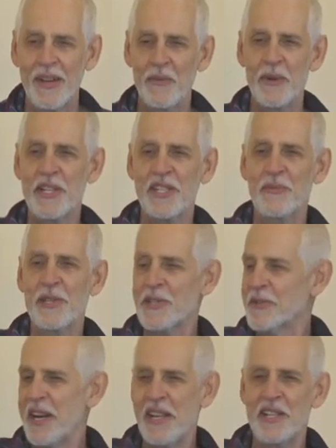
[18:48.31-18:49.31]
We're just we're
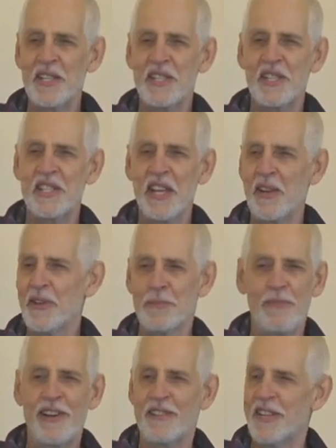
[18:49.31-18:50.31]
just ready just to say those
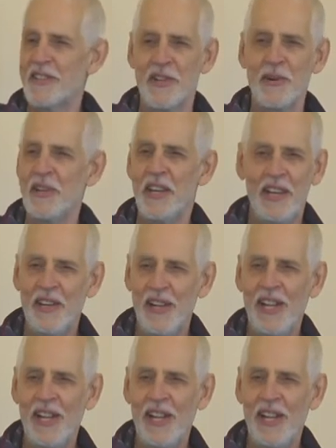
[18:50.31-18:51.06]
Pharisees are going to hell,